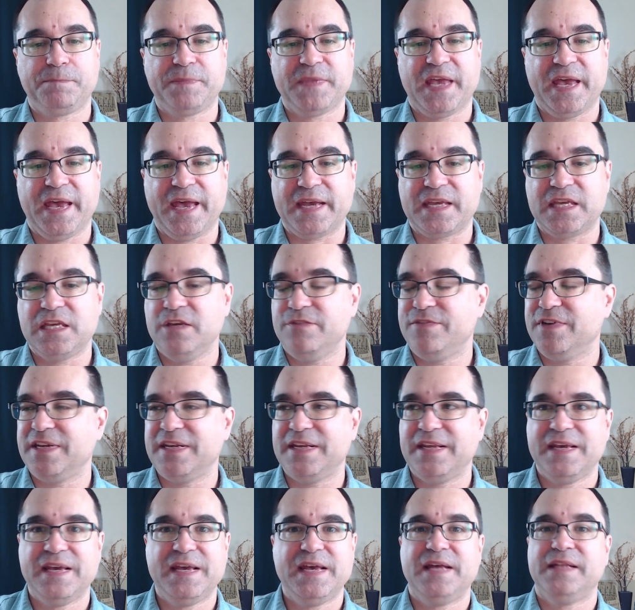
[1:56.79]
heck, even
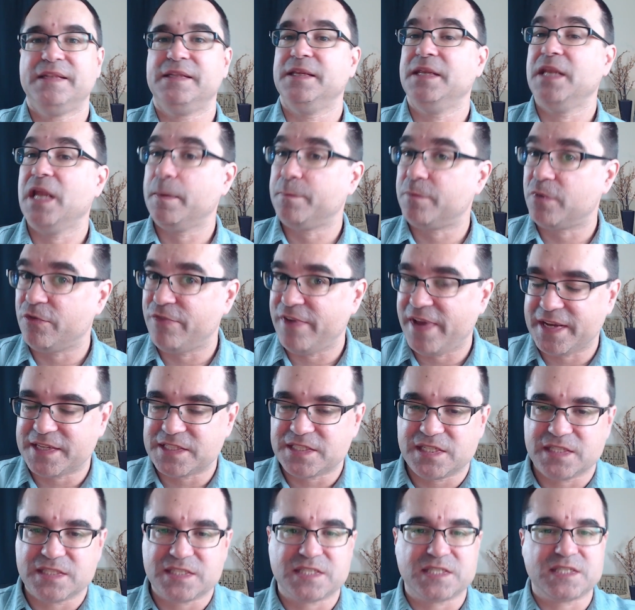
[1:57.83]
the number of
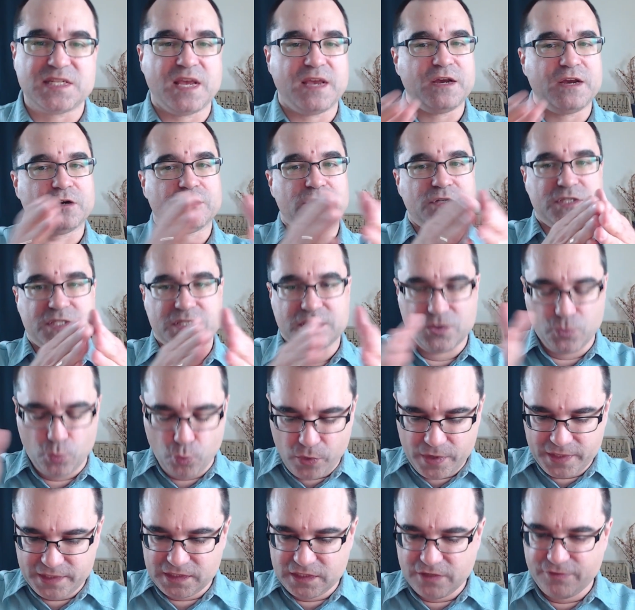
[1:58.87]
exit stairs, the
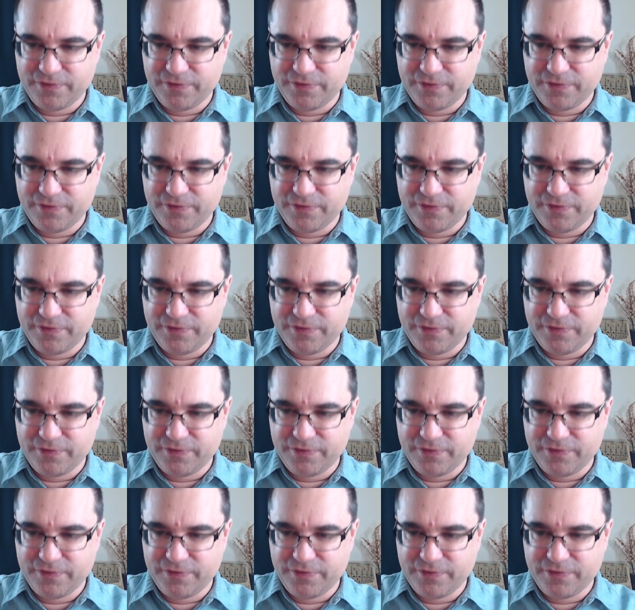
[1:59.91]
width of